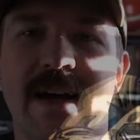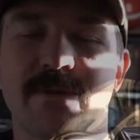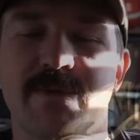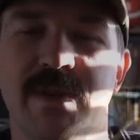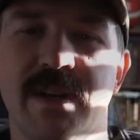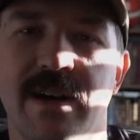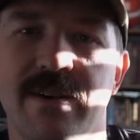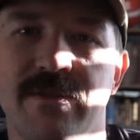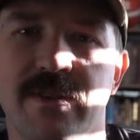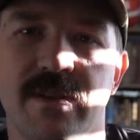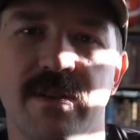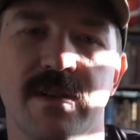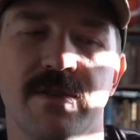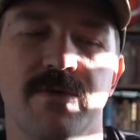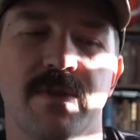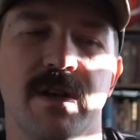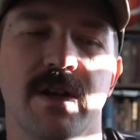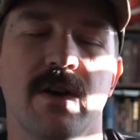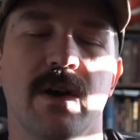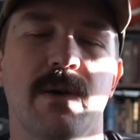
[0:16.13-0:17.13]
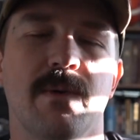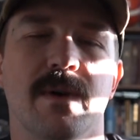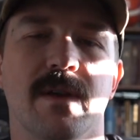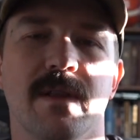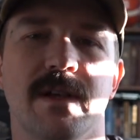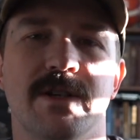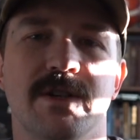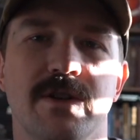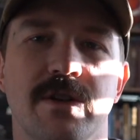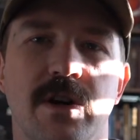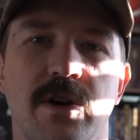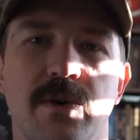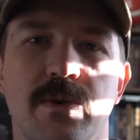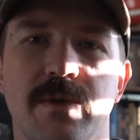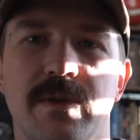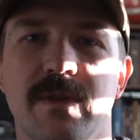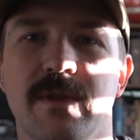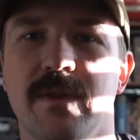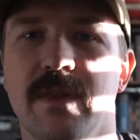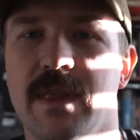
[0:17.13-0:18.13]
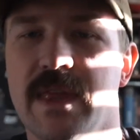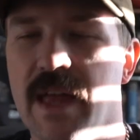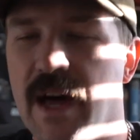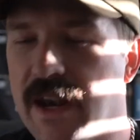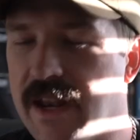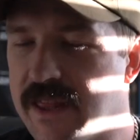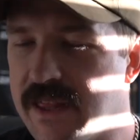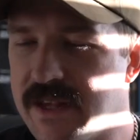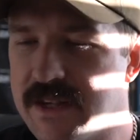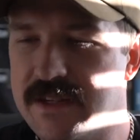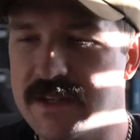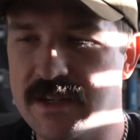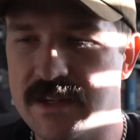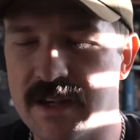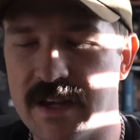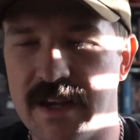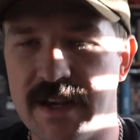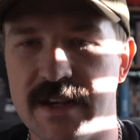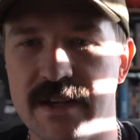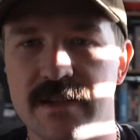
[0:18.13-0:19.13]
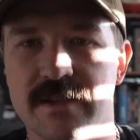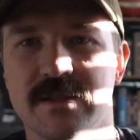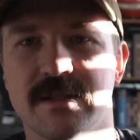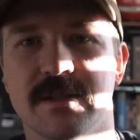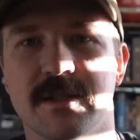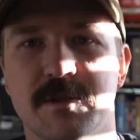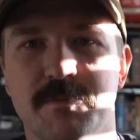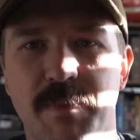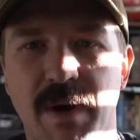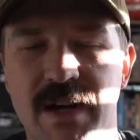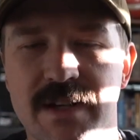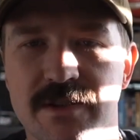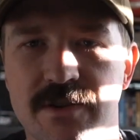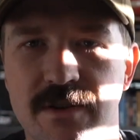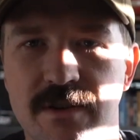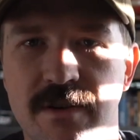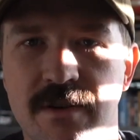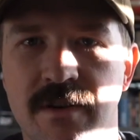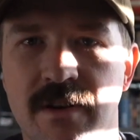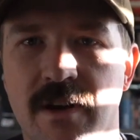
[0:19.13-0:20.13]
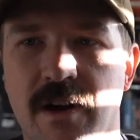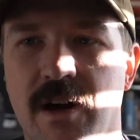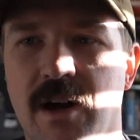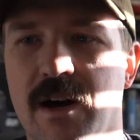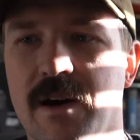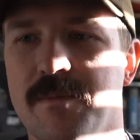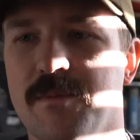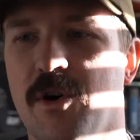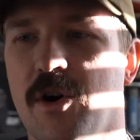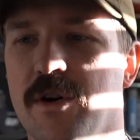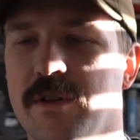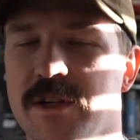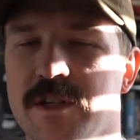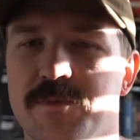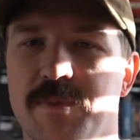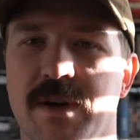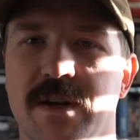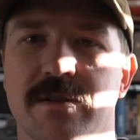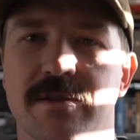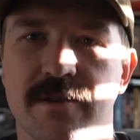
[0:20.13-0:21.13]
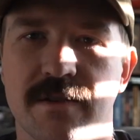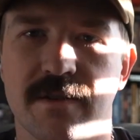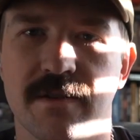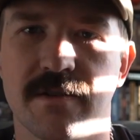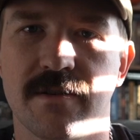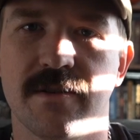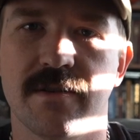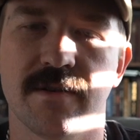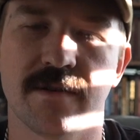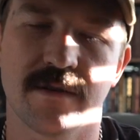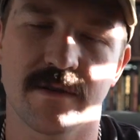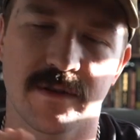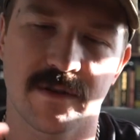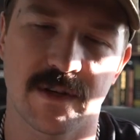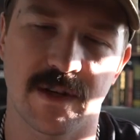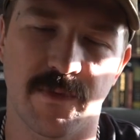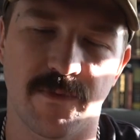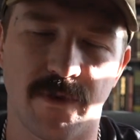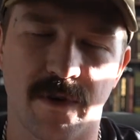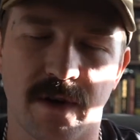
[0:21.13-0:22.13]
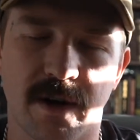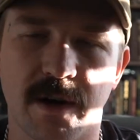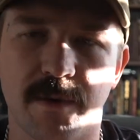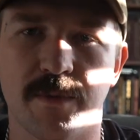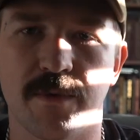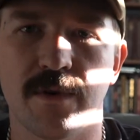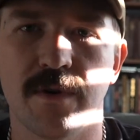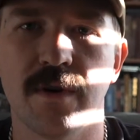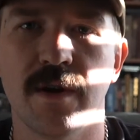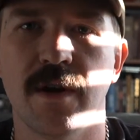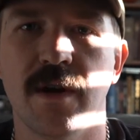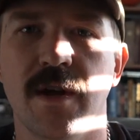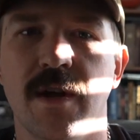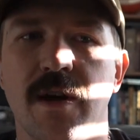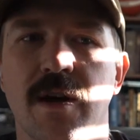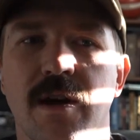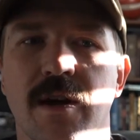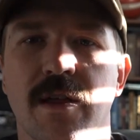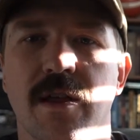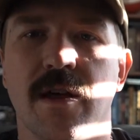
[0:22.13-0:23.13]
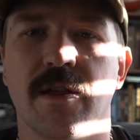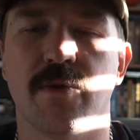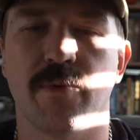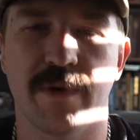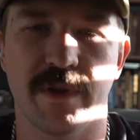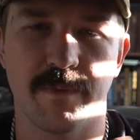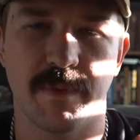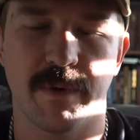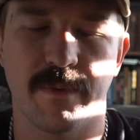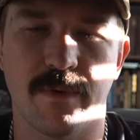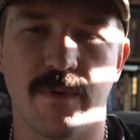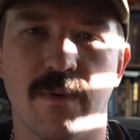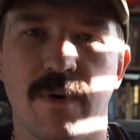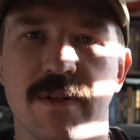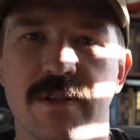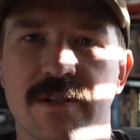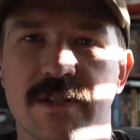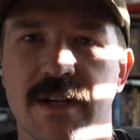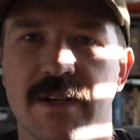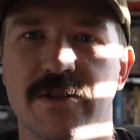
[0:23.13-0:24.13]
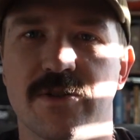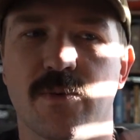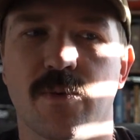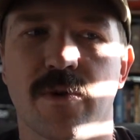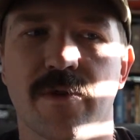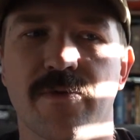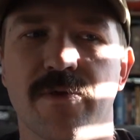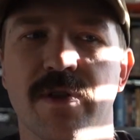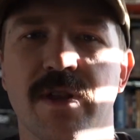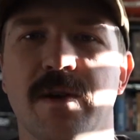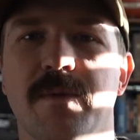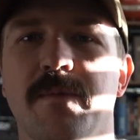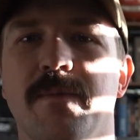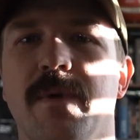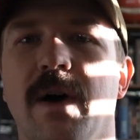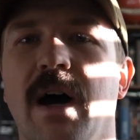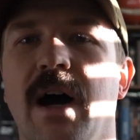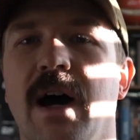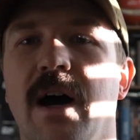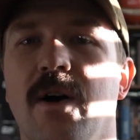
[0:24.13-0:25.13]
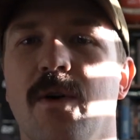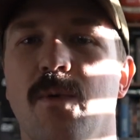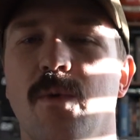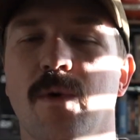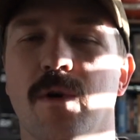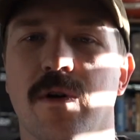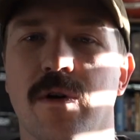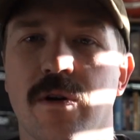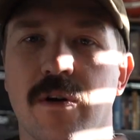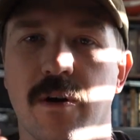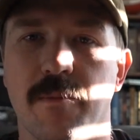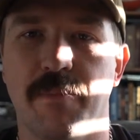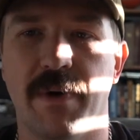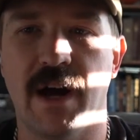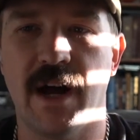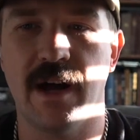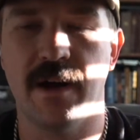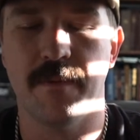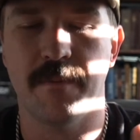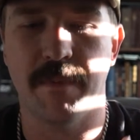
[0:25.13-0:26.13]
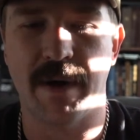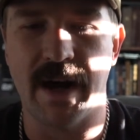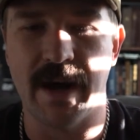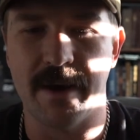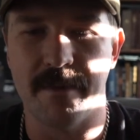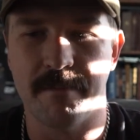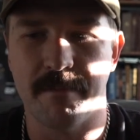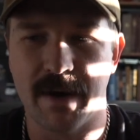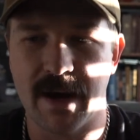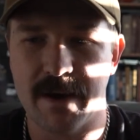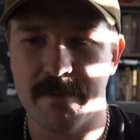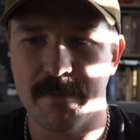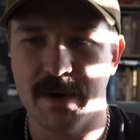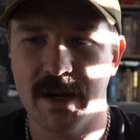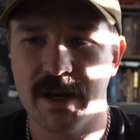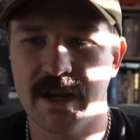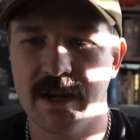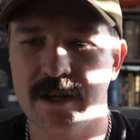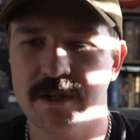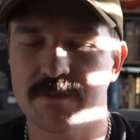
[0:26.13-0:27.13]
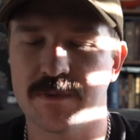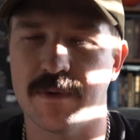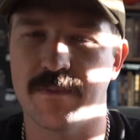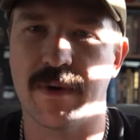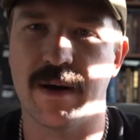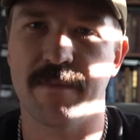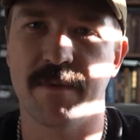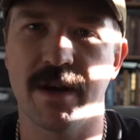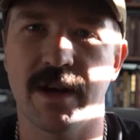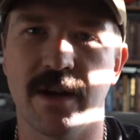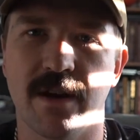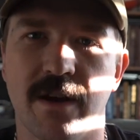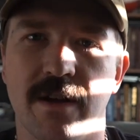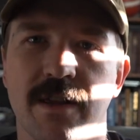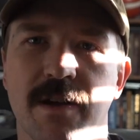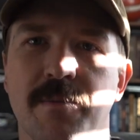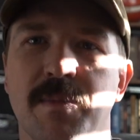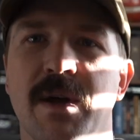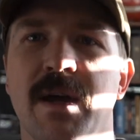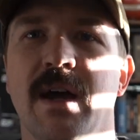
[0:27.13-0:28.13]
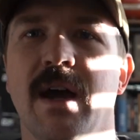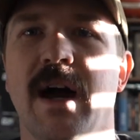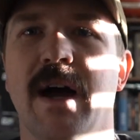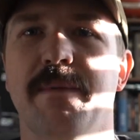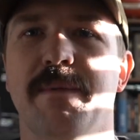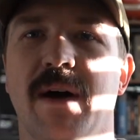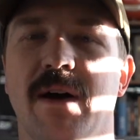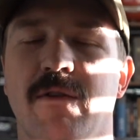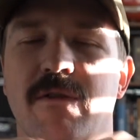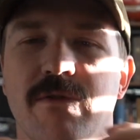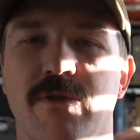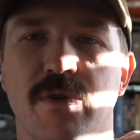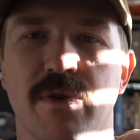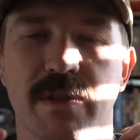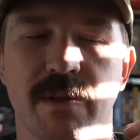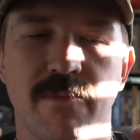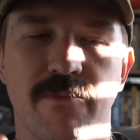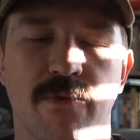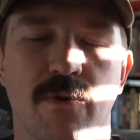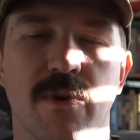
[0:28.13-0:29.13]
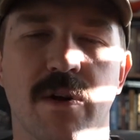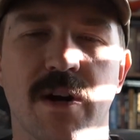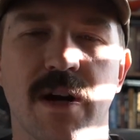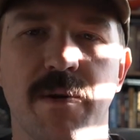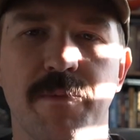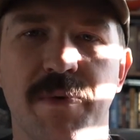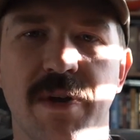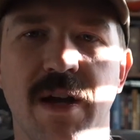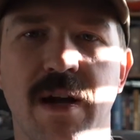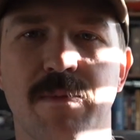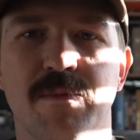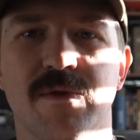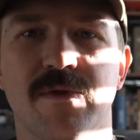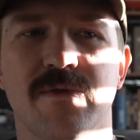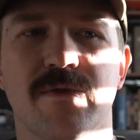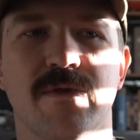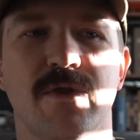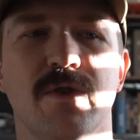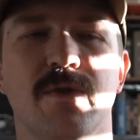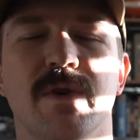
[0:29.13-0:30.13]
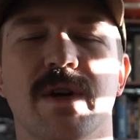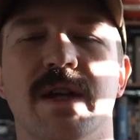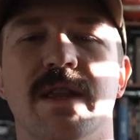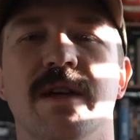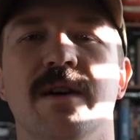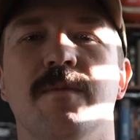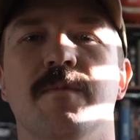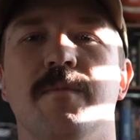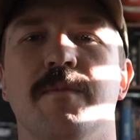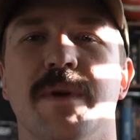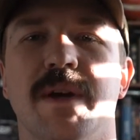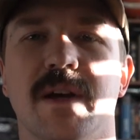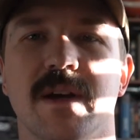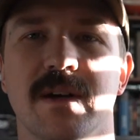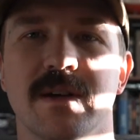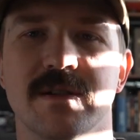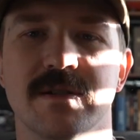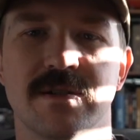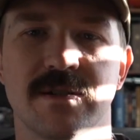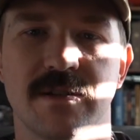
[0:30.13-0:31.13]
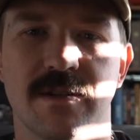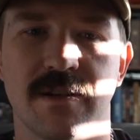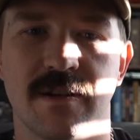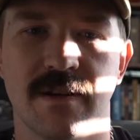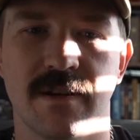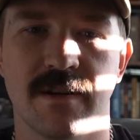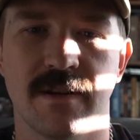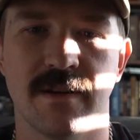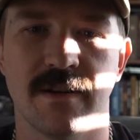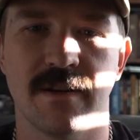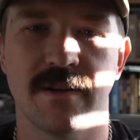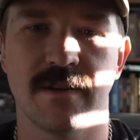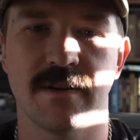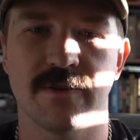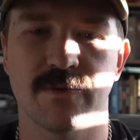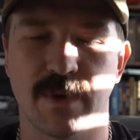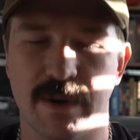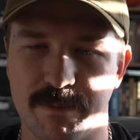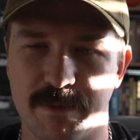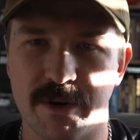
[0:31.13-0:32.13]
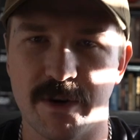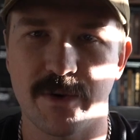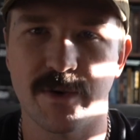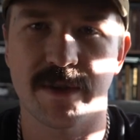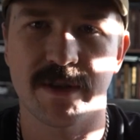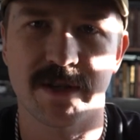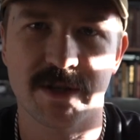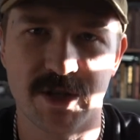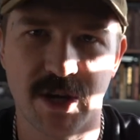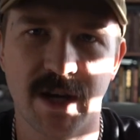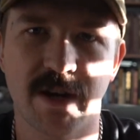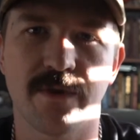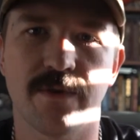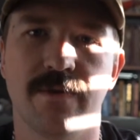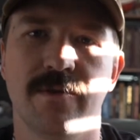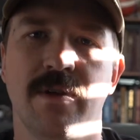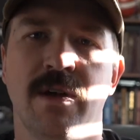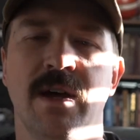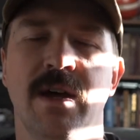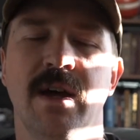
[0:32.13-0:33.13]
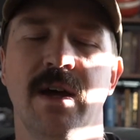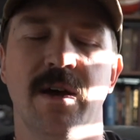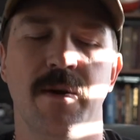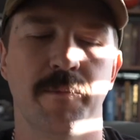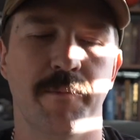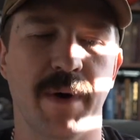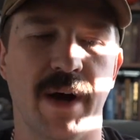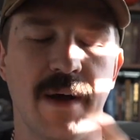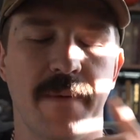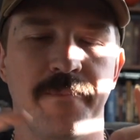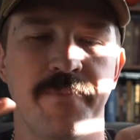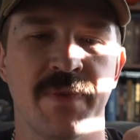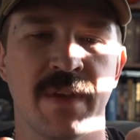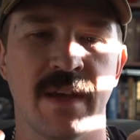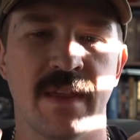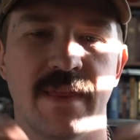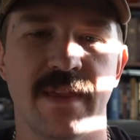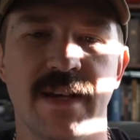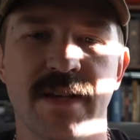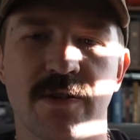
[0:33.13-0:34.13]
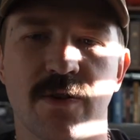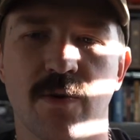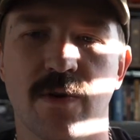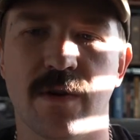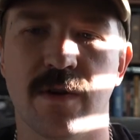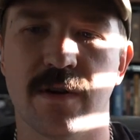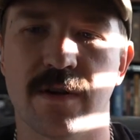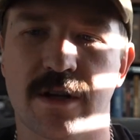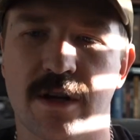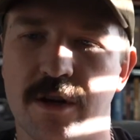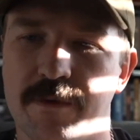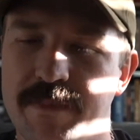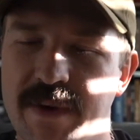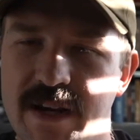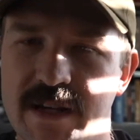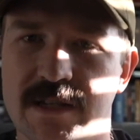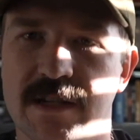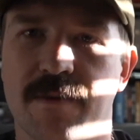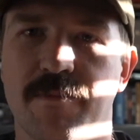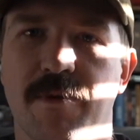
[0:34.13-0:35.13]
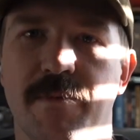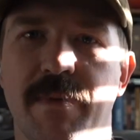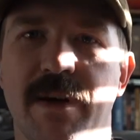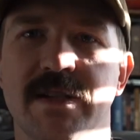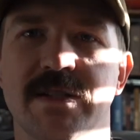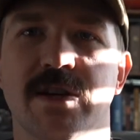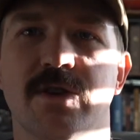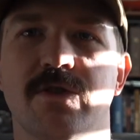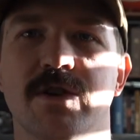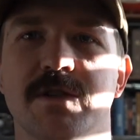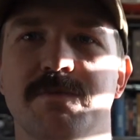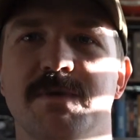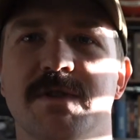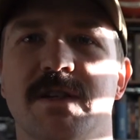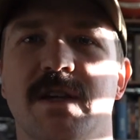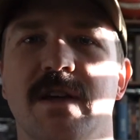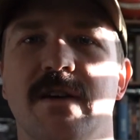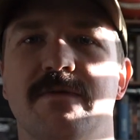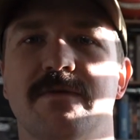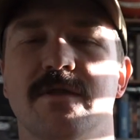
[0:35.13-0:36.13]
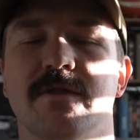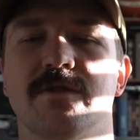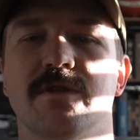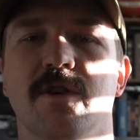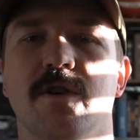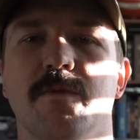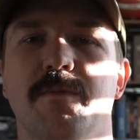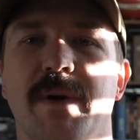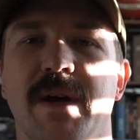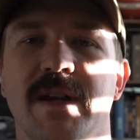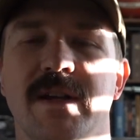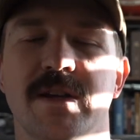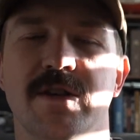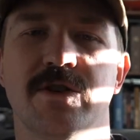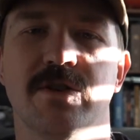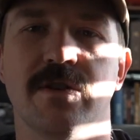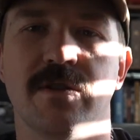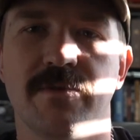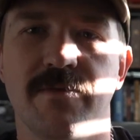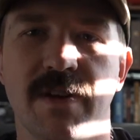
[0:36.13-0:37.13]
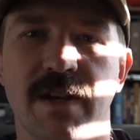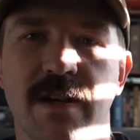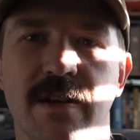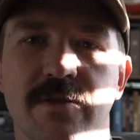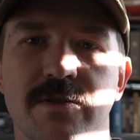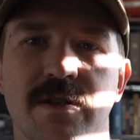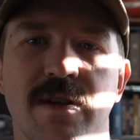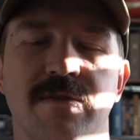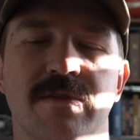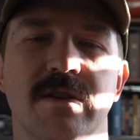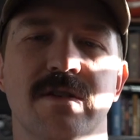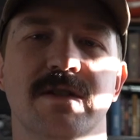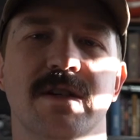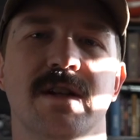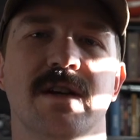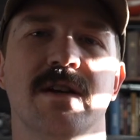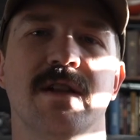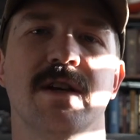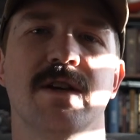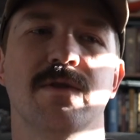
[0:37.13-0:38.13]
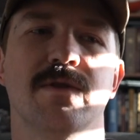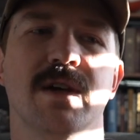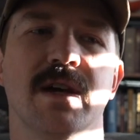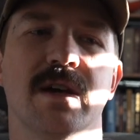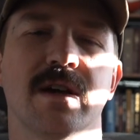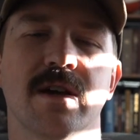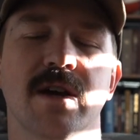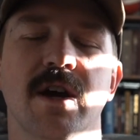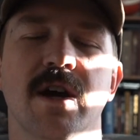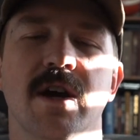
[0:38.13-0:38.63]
we dive into this video, I want to let you know none of this is sponsored. All these belts, except for a couple of the Way the People ones, because I used to work for them, were bought by my money, spent my money on them. I'm not reviewing them for a company. I'm reviewing them because that's what I'm going to do on this channel. But these could make some amazing Christmas gifts, so pay attention to the video, see if there's any that you think